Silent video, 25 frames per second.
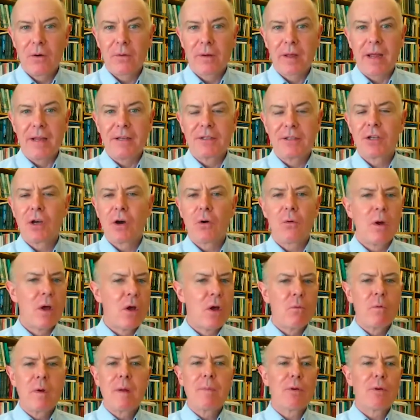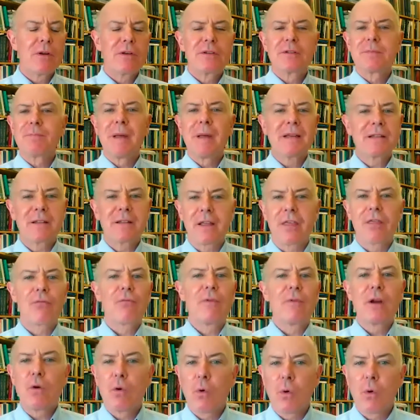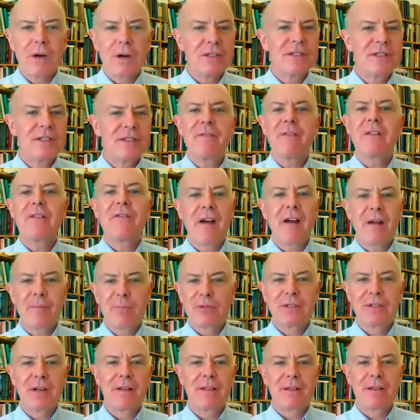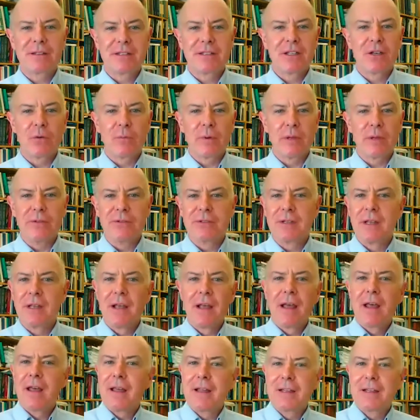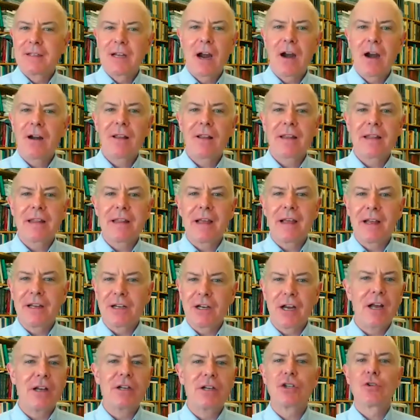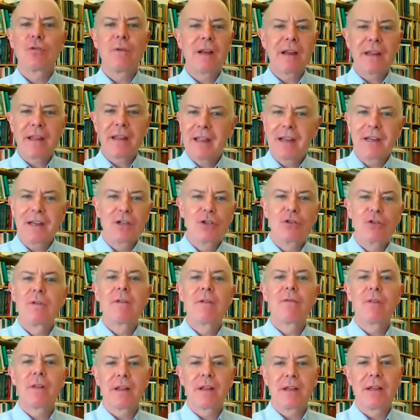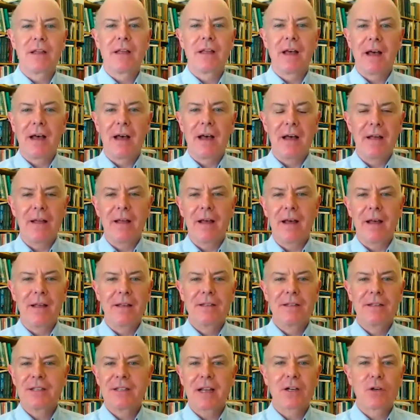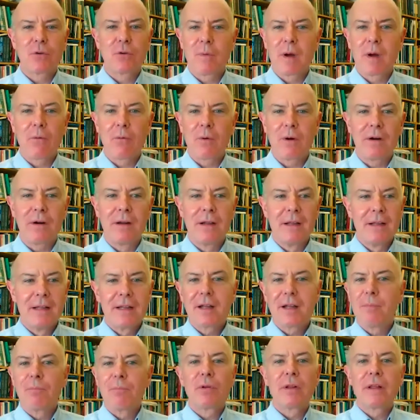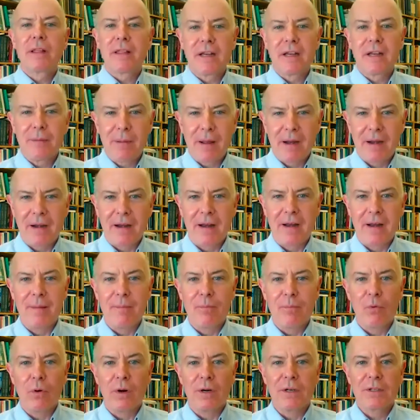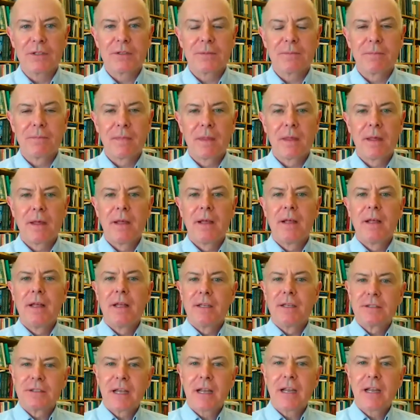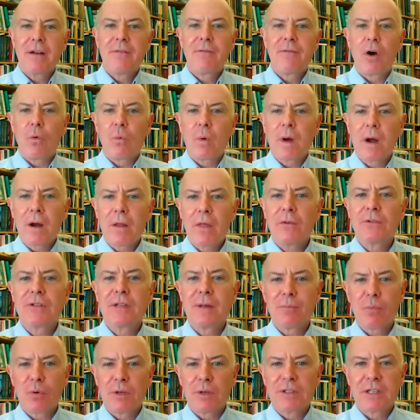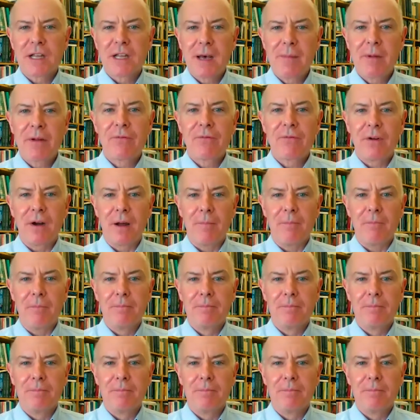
Okay, so we produce basically three quarters, 75% of the steel we use. It's hardly a, a shrinking, shriveling uh, uh, sector where we're completely dependent on imports. Second of all, where are those imports coming from?